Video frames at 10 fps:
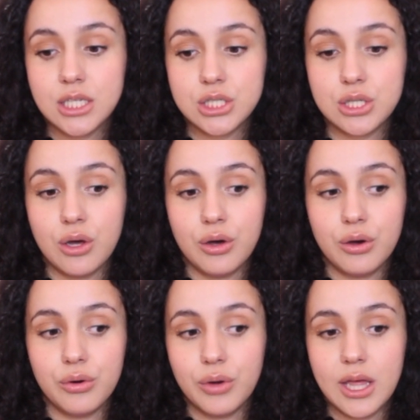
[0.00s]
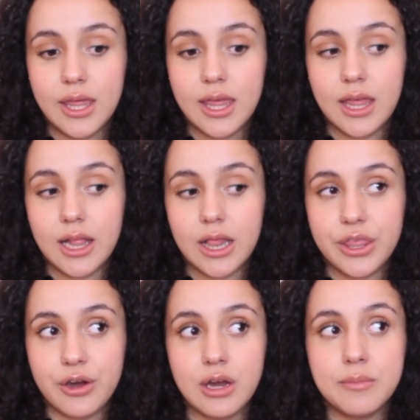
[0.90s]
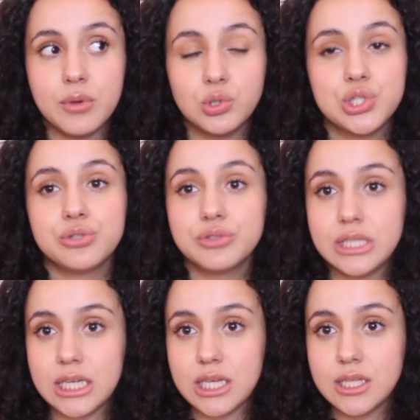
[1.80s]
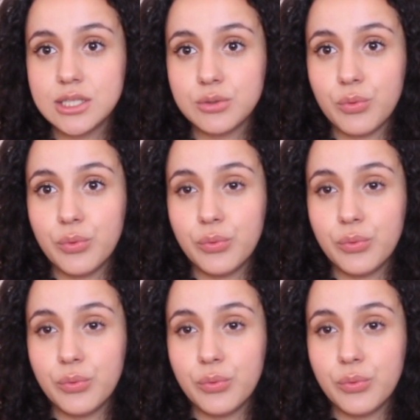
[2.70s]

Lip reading: So their emotional needs